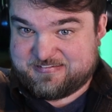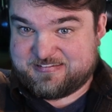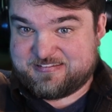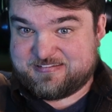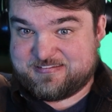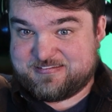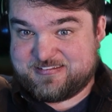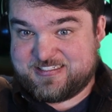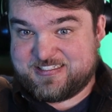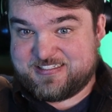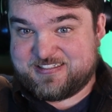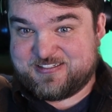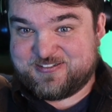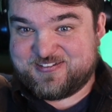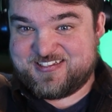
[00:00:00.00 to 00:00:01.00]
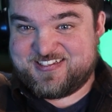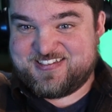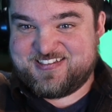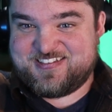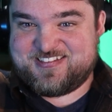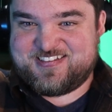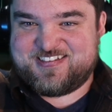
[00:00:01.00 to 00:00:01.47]
Oh no.
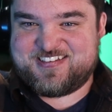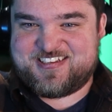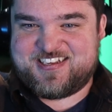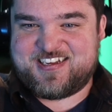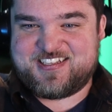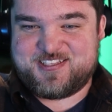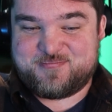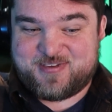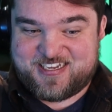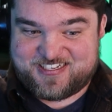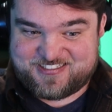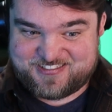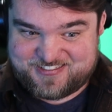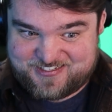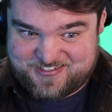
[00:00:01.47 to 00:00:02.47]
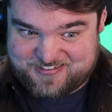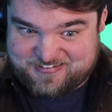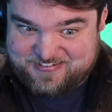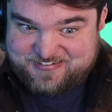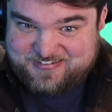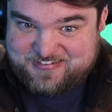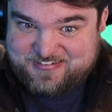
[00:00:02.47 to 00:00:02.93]
Guy in the back is like,